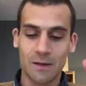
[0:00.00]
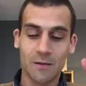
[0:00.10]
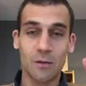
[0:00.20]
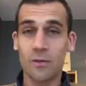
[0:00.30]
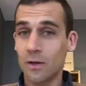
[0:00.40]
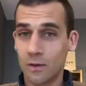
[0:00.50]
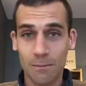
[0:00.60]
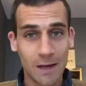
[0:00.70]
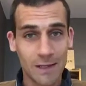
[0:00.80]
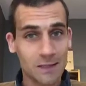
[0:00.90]
So not on
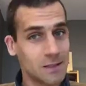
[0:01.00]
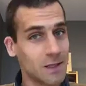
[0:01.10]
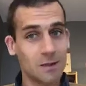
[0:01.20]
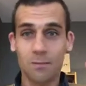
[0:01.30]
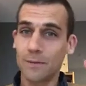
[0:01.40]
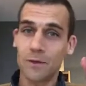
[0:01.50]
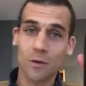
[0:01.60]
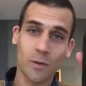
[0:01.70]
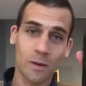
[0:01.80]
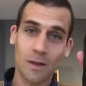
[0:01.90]
the market yet
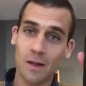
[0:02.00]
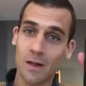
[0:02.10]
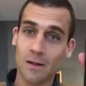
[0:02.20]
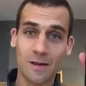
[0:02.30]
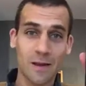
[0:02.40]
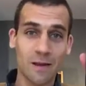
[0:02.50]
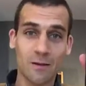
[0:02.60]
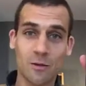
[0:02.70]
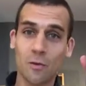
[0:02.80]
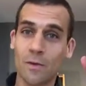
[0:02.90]
because we're still
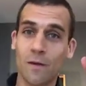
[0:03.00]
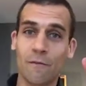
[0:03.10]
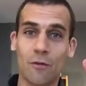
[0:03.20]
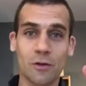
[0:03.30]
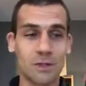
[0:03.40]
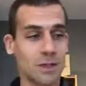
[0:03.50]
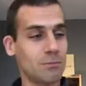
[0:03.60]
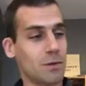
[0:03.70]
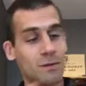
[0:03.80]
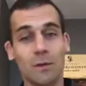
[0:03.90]
selling the
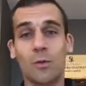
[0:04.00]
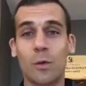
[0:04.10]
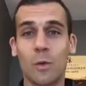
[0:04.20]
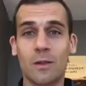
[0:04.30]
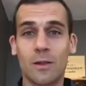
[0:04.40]
2014, but this one was